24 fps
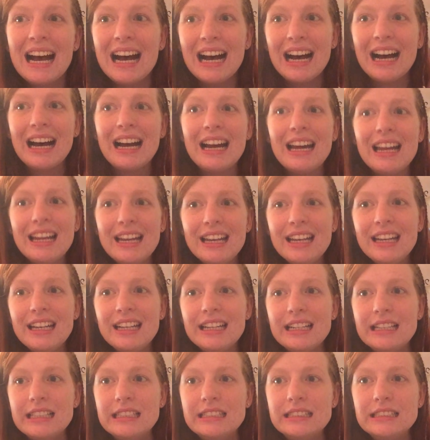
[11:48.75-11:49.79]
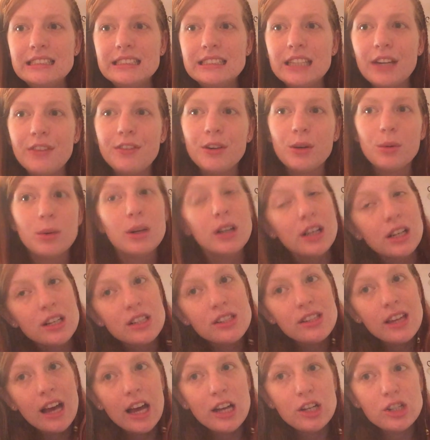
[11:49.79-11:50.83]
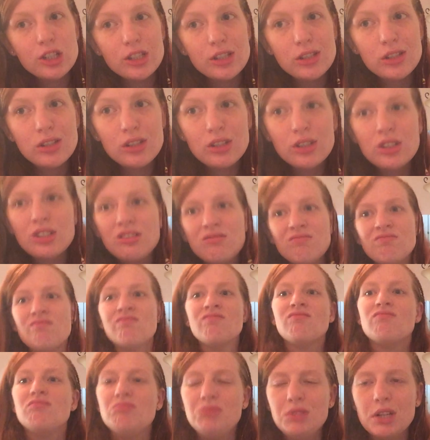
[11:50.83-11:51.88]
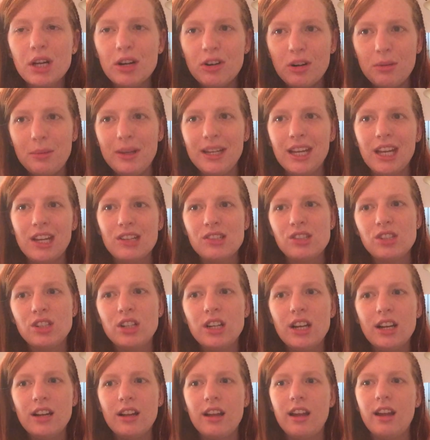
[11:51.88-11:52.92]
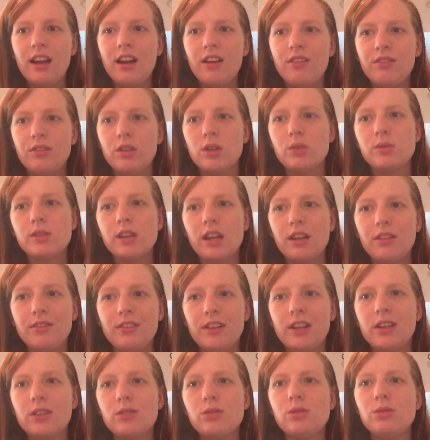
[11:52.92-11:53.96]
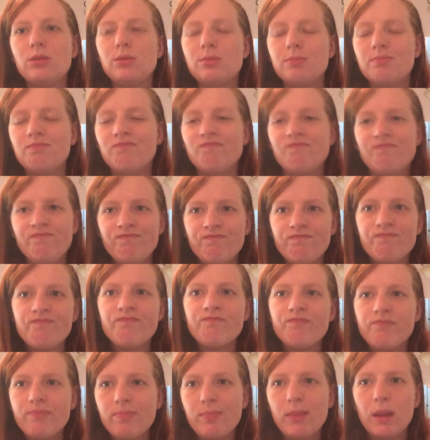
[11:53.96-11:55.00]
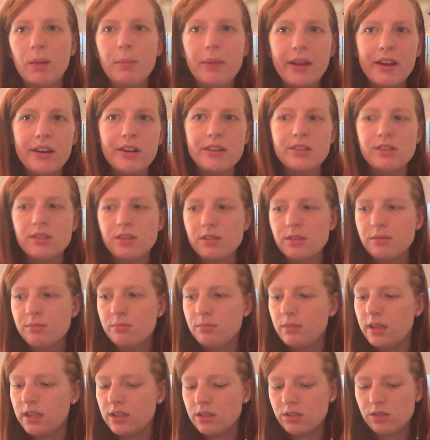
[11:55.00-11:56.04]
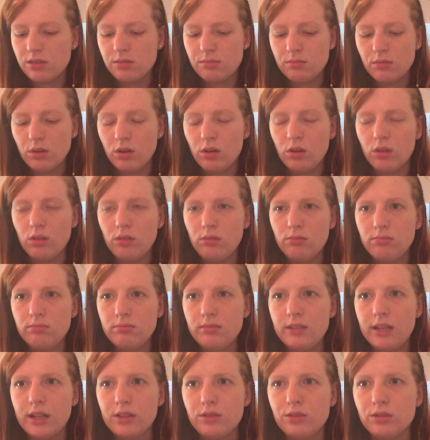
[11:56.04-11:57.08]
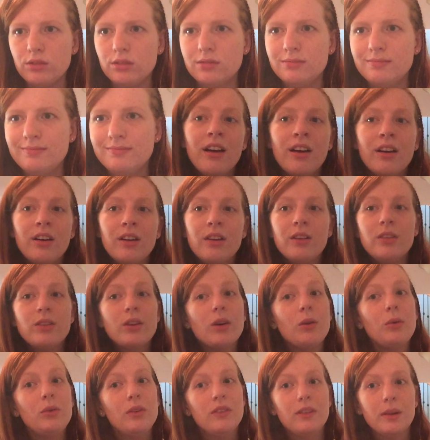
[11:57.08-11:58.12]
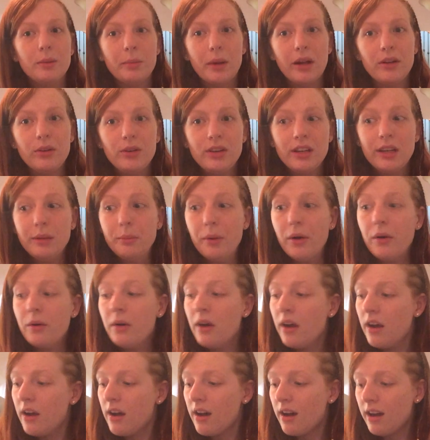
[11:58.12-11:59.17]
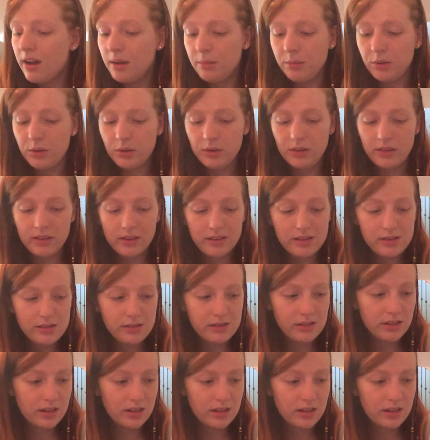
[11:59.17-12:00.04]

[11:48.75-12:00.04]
if it works, I just got rid of my cancer and I have no side effects because it's all natural. So since I'm not doing chemo, I am doing this.